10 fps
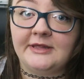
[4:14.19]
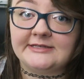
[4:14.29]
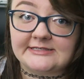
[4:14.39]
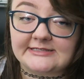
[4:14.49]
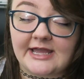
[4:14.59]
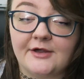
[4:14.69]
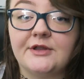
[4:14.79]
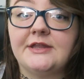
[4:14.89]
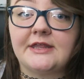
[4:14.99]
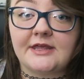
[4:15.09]
bit
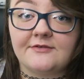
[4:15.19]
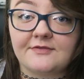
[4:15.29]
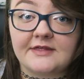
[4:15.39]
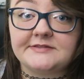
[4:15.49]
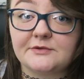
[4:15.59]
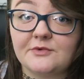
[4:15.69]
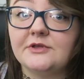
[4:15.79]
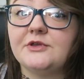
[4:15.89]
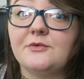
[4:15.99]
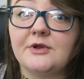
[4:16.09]
discounted if that's the
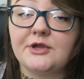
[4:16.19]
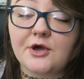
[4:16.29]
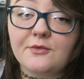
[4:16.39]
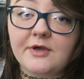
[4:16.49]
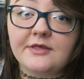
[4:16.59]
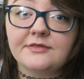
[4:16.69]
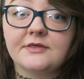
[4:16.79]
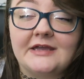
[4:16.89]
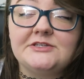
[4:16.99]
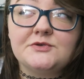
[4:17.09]
wheel you want to go with.
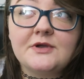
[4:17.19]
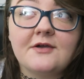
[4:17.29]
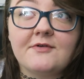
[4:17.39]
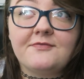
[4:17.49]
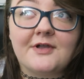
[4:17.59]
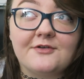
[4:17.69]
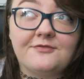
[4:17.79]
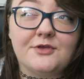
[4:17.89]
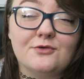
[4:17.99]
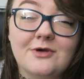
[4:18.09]
I do have a fair
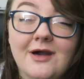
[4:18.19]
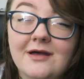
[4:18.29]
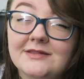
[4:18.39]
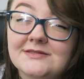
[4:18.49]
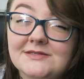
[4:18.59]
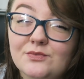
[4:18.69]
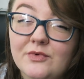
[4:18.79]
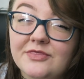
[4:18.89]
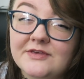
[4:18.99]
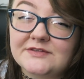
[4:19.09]
few cons
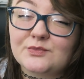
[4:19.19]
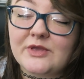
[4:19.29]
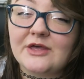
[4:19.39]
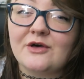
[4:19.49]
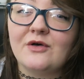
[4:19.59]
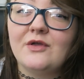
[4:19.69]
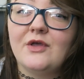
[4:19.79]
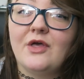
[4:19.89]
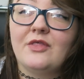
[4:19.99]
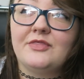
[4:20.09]
with this wheel.
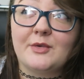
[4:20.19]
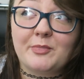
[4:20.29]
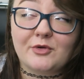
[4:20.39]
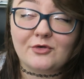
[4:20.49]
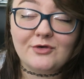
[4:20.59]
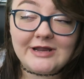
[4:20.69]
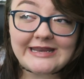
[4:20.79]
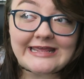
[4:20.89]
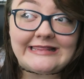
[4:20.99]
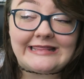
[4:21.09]
They're
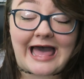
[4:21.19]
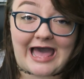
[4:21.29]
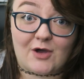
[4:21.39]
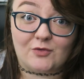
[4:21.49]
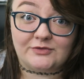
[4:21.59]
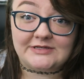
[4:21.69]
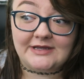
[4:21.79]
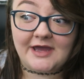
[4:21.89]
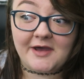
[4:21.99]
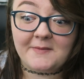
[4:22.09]
pretty loud,
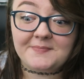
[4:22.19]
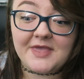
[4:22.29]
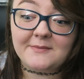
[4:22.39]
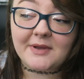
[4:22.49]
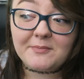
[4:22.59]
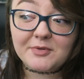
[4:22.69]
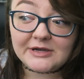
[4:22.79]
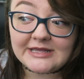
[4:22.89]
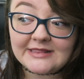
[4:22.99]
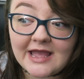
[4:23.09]
and by
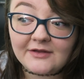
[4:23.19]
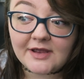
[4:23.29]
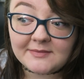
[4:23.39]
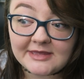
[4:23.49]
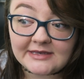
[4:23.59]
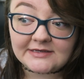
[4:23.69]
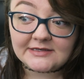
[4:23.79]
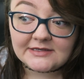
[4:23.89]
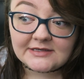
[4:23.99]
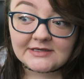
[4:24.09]
pretty loud, I mean
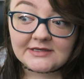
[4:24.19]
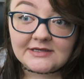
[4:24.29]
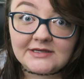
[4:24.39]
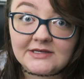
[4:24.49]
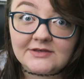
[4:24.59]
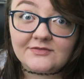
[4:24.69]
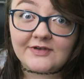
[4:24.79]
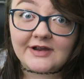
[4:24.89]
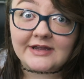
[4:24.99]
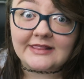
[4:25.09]

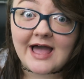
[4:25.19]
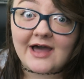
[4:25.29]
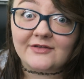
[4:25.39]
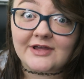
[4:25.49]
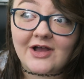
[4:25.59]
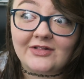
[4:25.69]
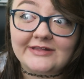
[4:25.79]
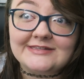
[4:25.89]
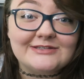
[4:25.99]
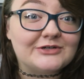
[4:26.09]
very loud. I'll
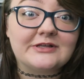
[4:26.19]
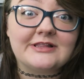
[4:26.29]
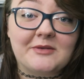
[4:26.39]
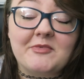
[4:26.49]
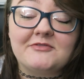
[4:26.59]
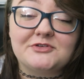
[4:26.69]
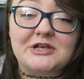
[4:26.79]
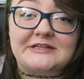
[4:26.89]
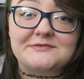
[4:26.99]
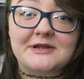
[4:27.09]
insert a clip of
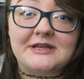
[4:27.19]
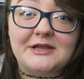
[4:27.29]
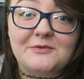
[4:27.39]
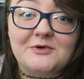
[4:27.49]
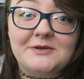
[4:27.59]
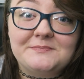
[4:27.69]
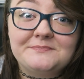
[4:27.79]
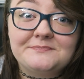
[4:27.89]
Trix running on one.